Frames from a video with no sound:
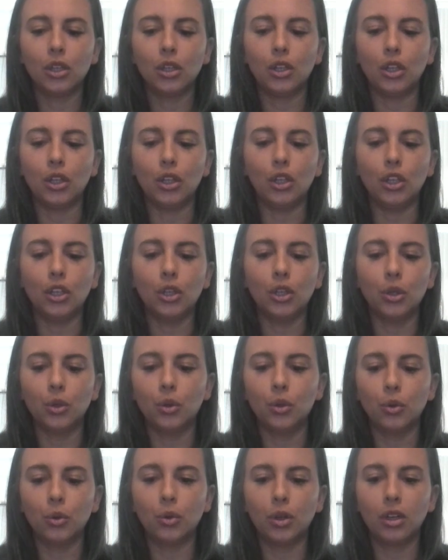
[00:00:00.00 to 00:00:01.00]

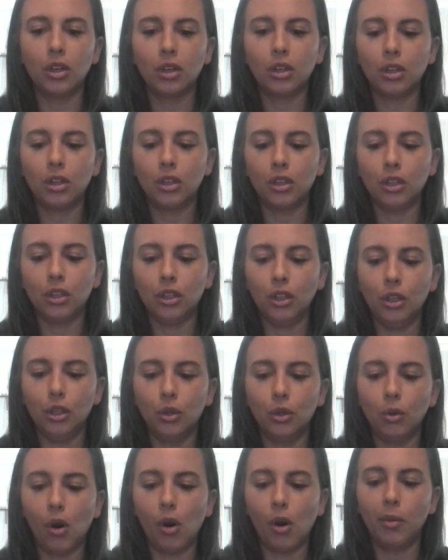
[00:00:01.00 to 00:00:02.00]

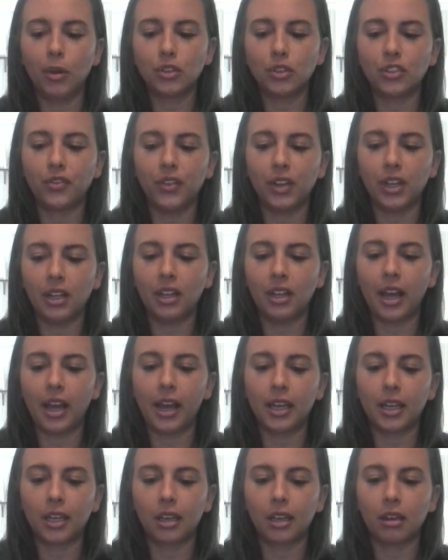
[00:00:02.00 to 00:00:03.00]
you almost feel
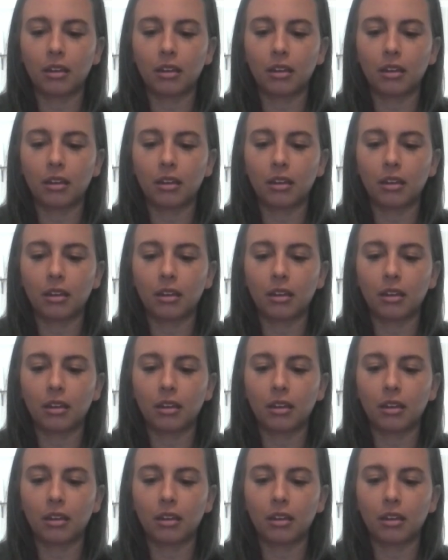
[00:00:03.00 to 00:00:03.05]
like